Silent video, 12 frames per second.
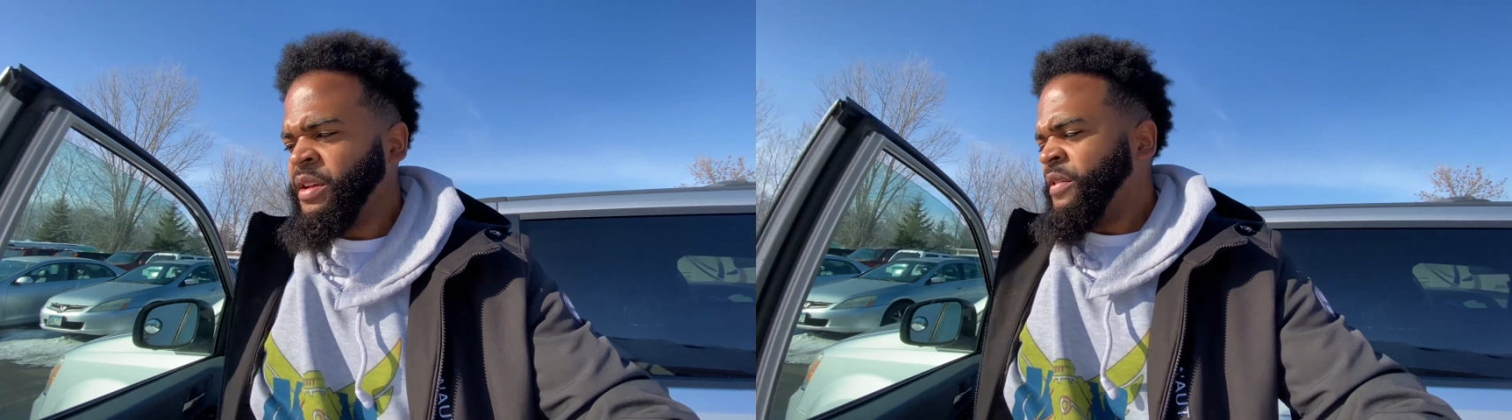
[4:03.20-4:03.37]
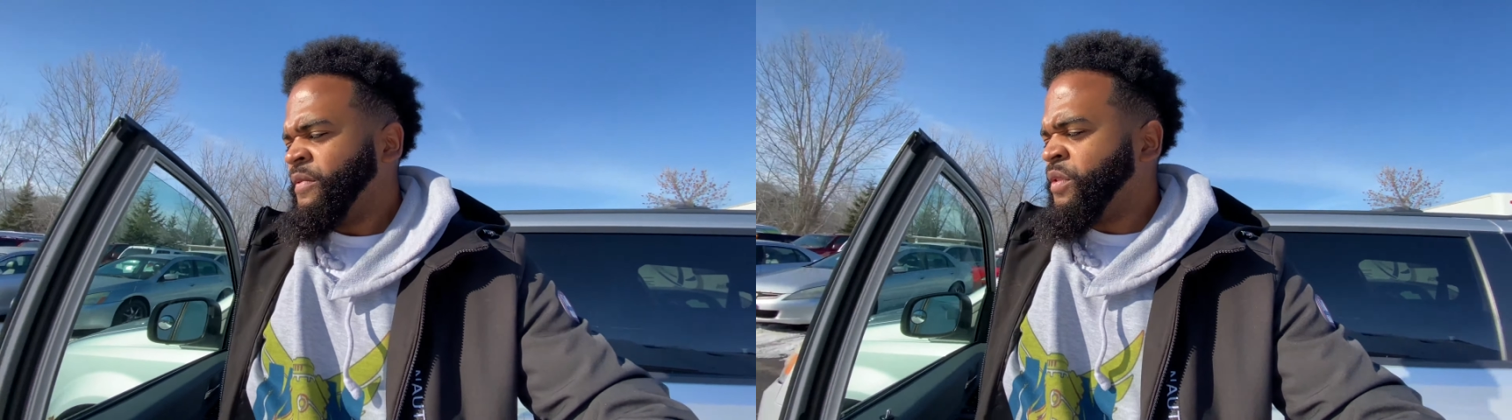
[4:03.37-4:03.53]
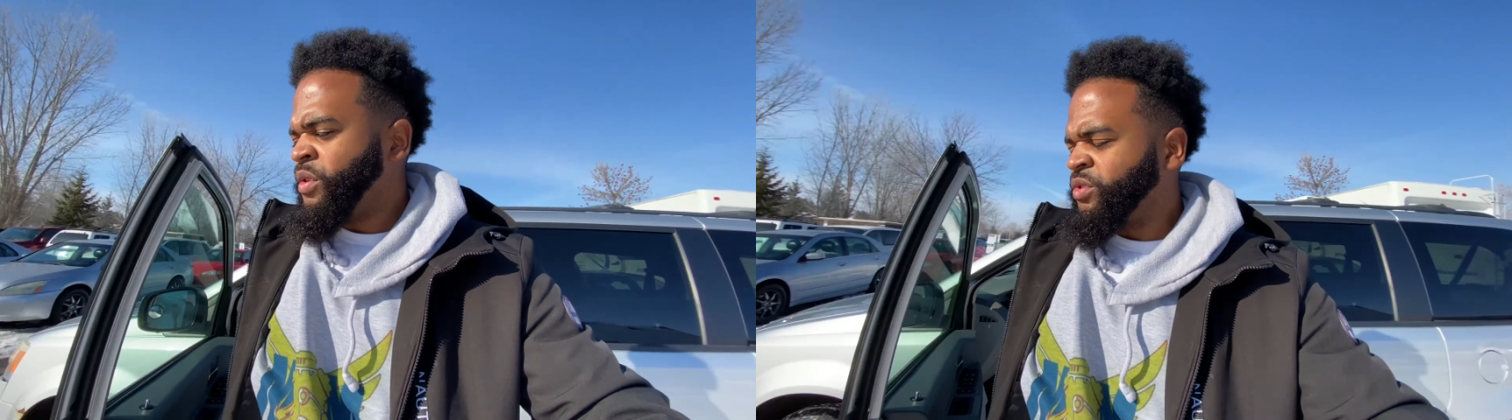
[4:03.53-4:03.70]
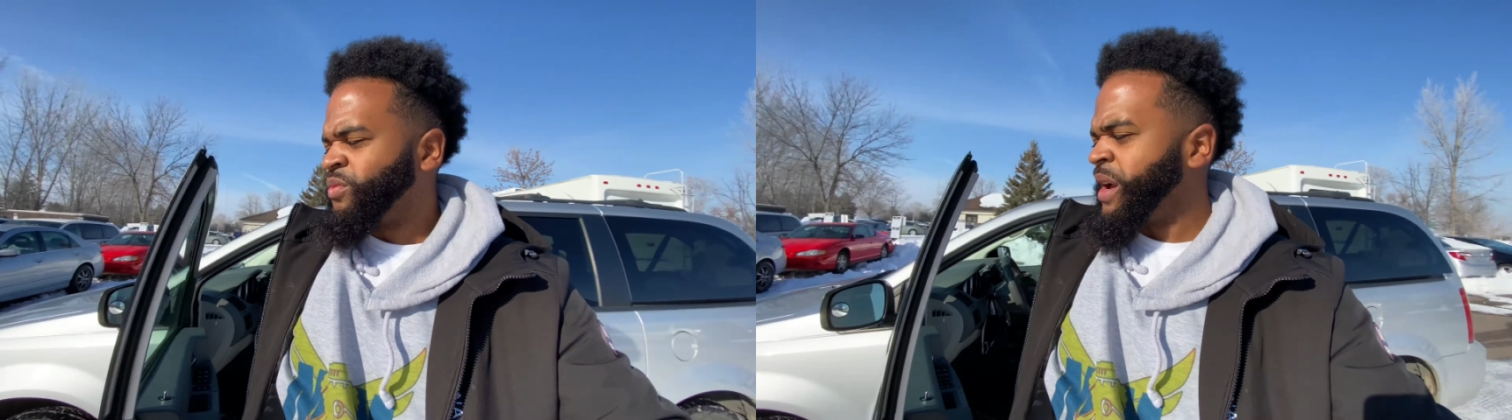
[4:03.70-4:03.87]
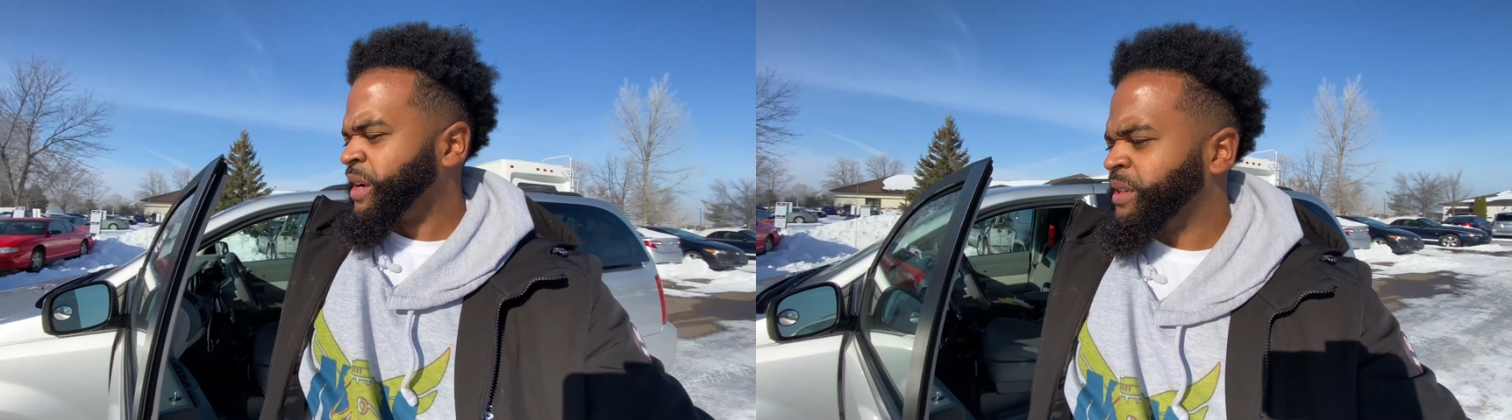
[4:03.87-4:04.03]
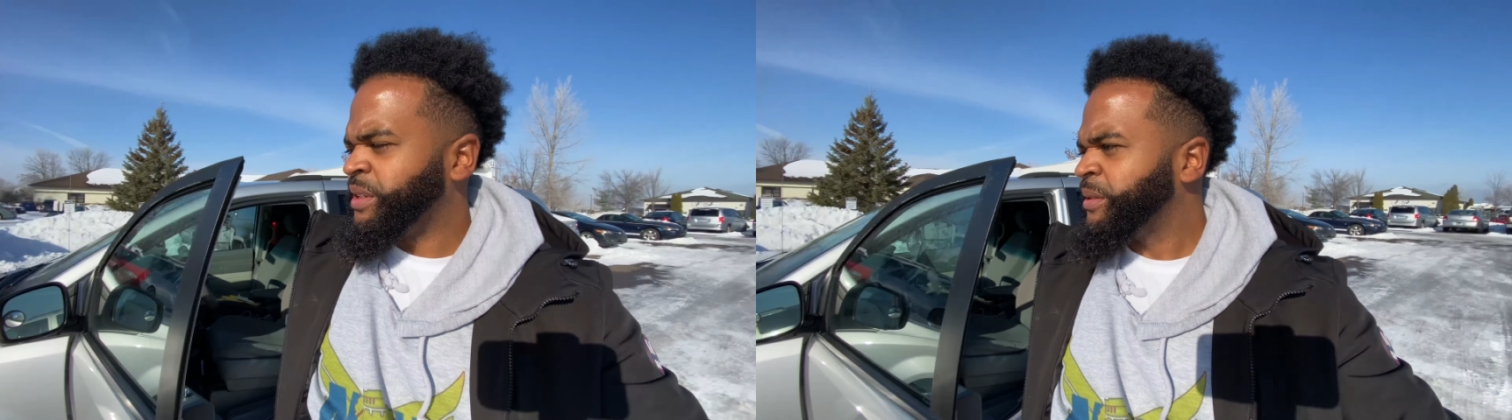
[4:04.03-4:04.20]

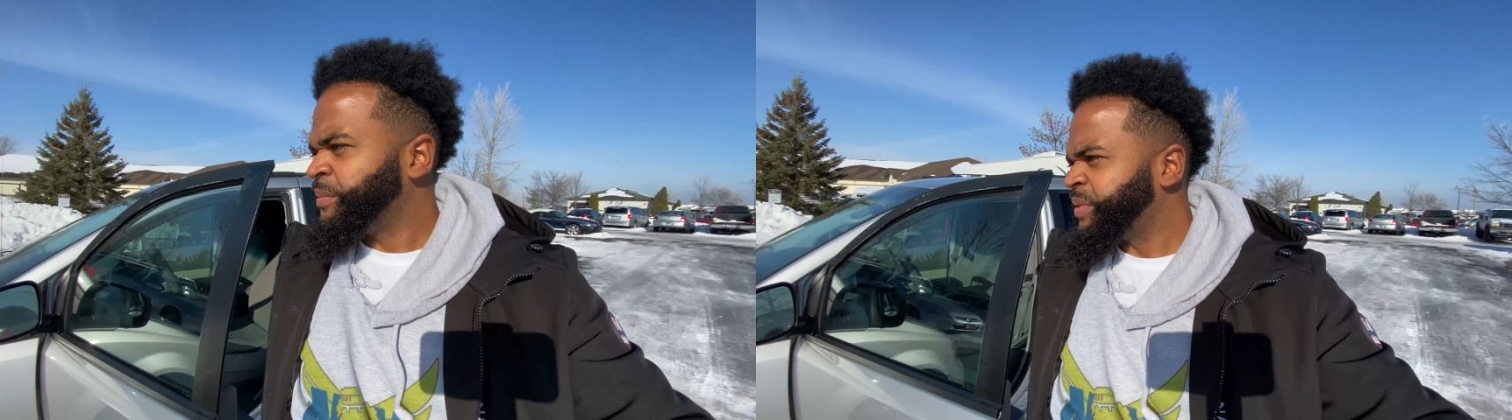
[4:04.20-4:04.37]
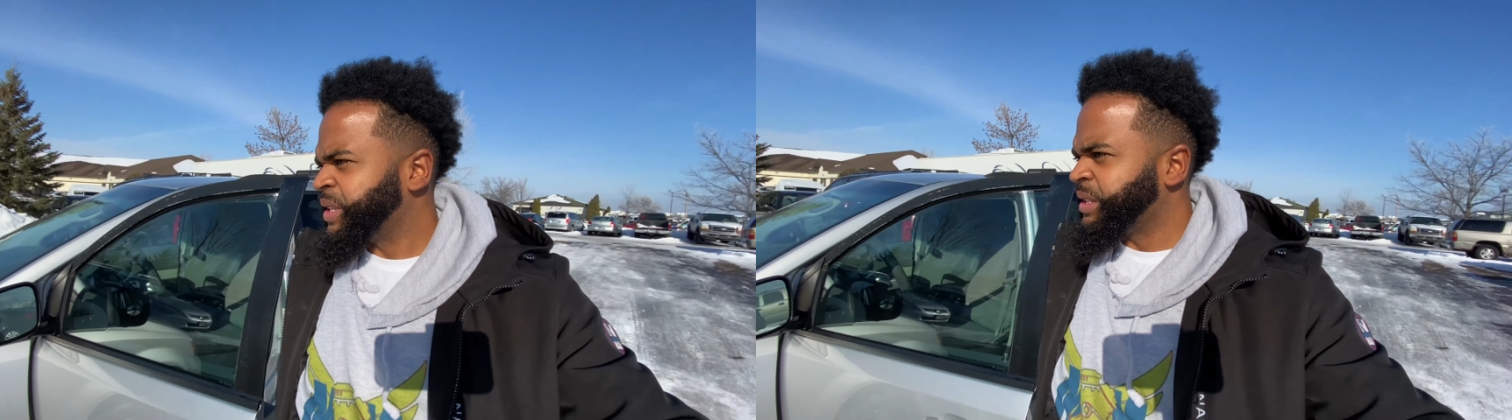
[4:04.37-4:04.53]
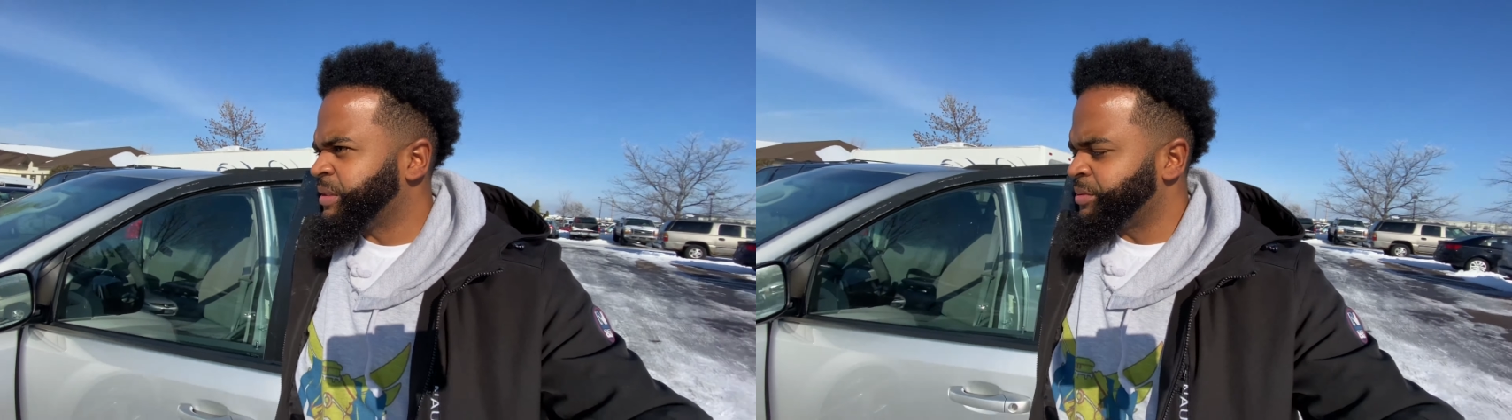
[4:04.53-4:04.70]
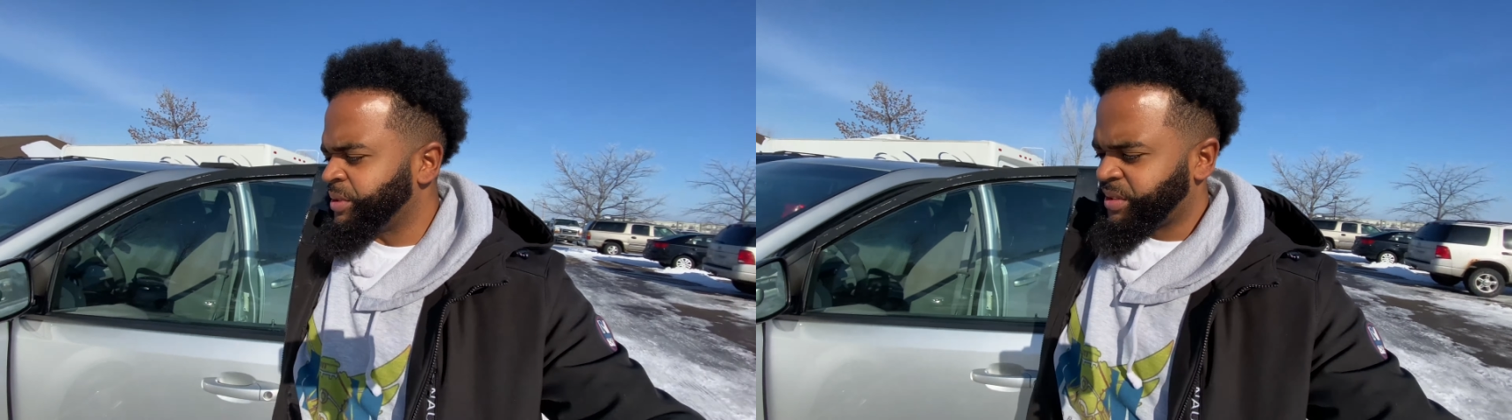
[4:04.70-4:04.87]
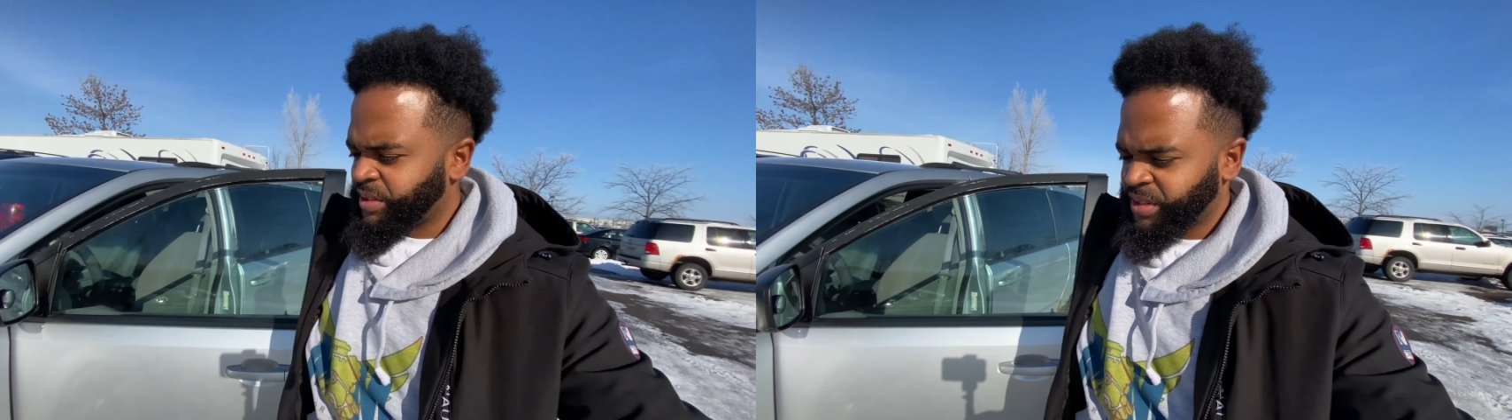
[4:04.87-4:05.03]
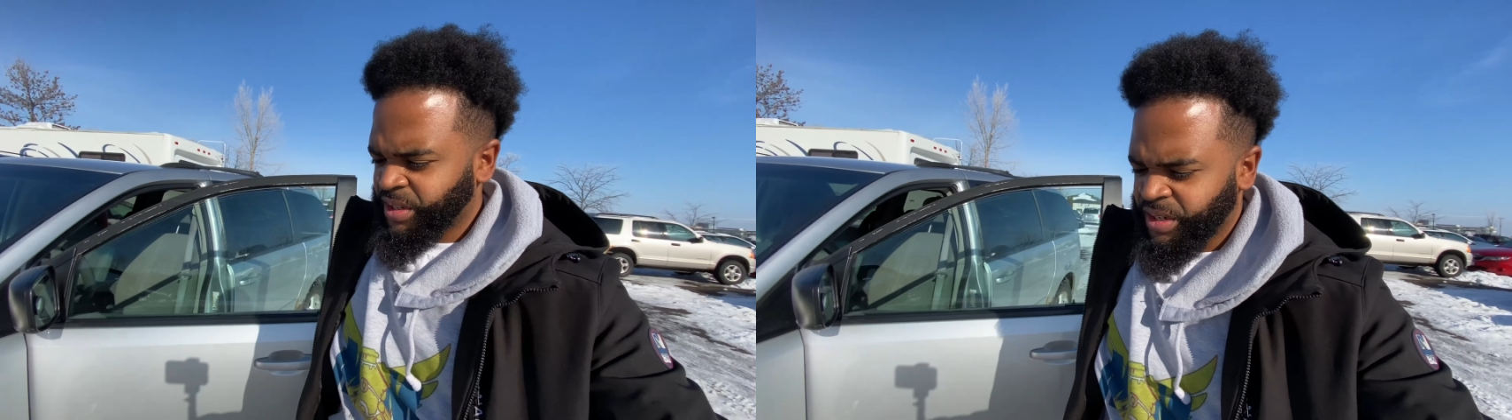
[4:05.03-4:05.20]
Volkswagen up and it was
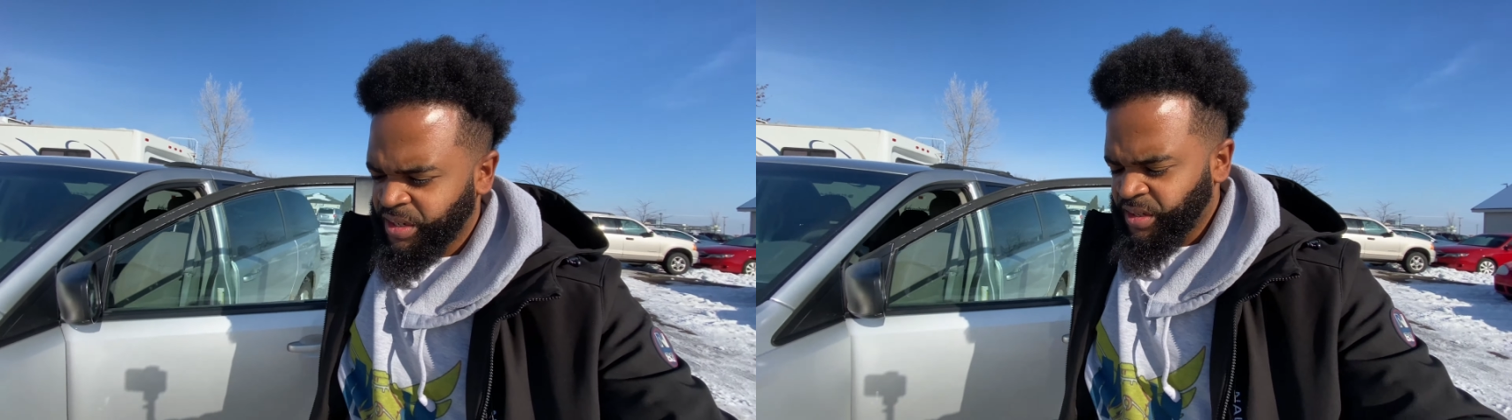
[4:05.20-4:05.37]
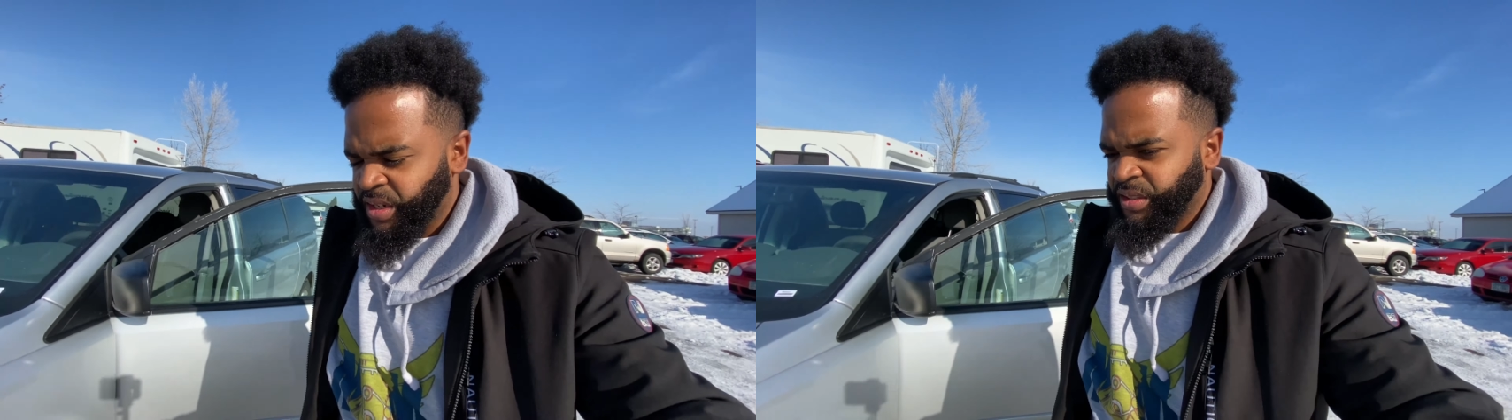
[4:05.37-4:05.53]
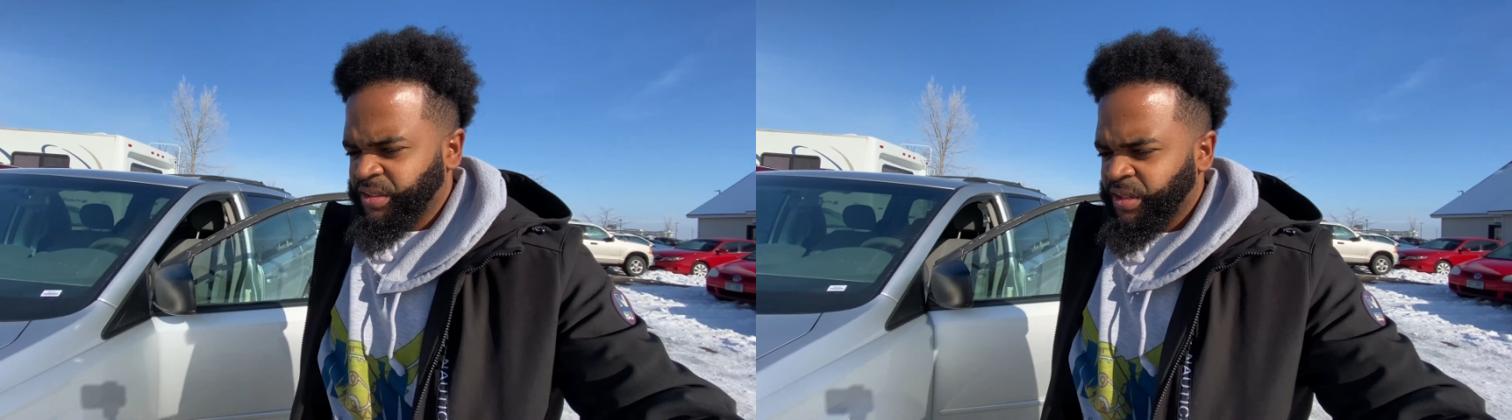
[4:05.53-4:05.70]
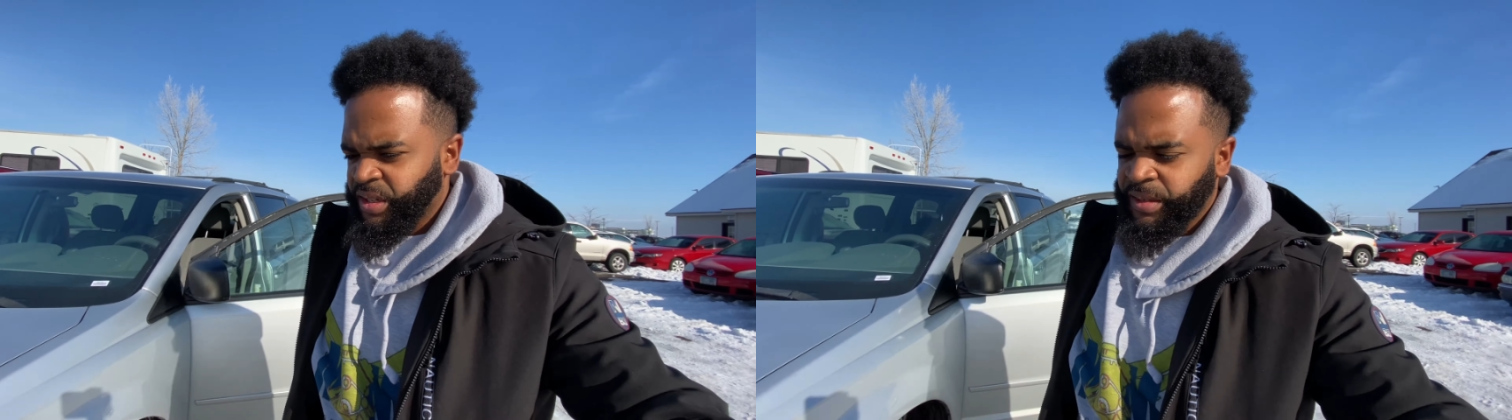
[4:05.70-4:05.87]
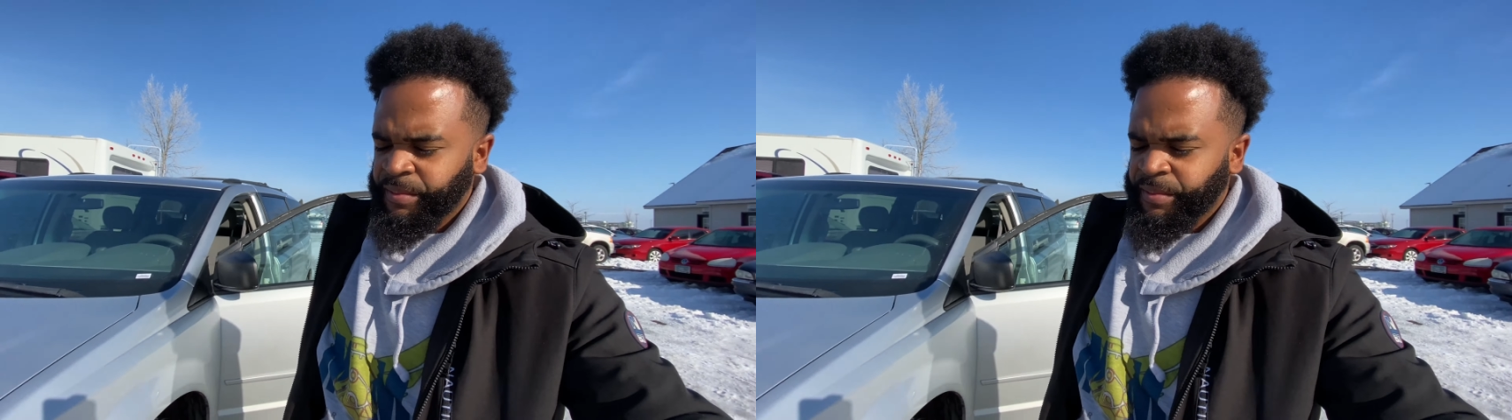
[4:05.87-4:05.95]
dead yesterday.